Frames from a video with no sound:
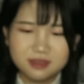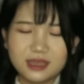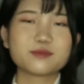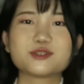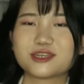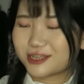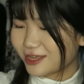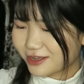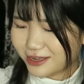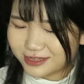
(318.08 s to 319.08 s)
I'm
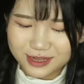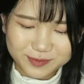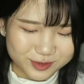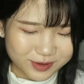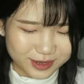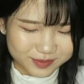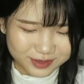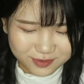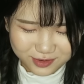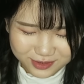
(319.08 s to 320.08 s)
shaking, guys. I'm so
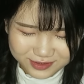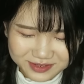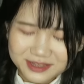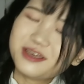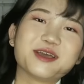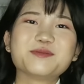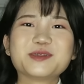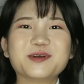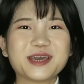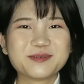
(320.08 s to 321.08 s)
happy. Oh God, I'm
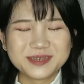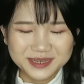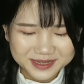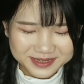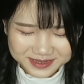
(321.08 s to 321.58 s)
so happy.